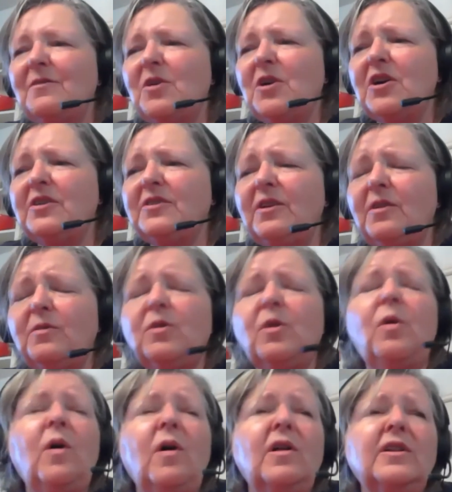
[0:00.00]
or
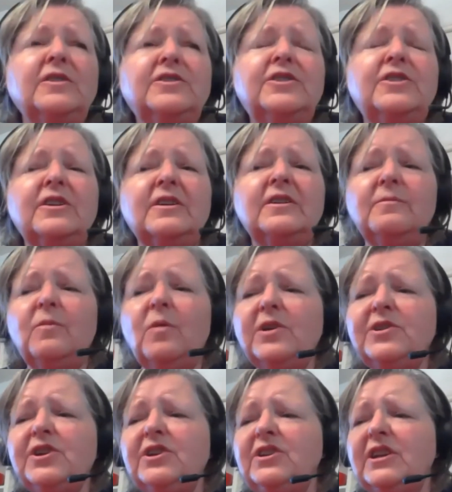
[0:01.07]
called to
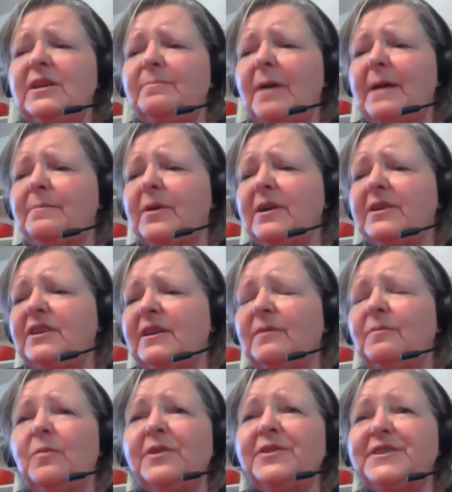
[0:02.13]
Washington by President
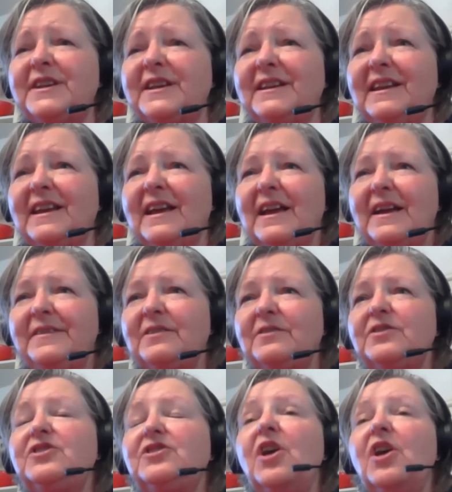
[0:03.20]
Wilson.
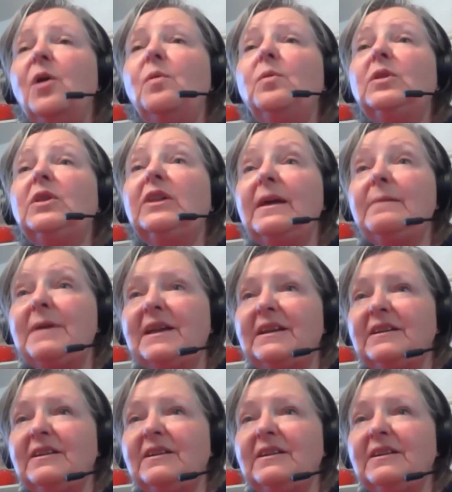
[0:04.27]
There's no limit.